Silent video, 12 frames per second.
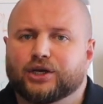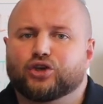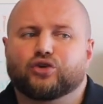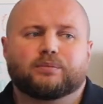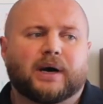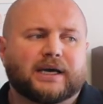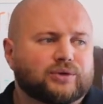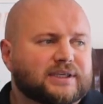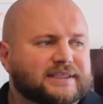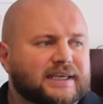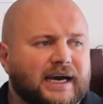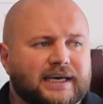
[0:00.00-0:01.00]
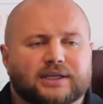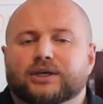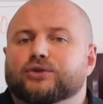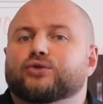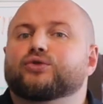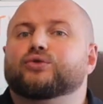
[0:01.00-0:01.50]
you might decide
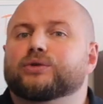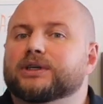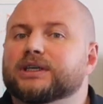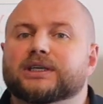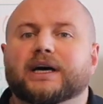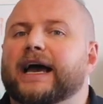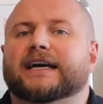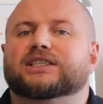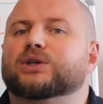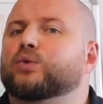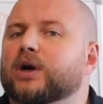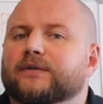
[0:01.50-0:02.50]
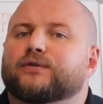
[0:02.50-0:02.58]
to do a little extra work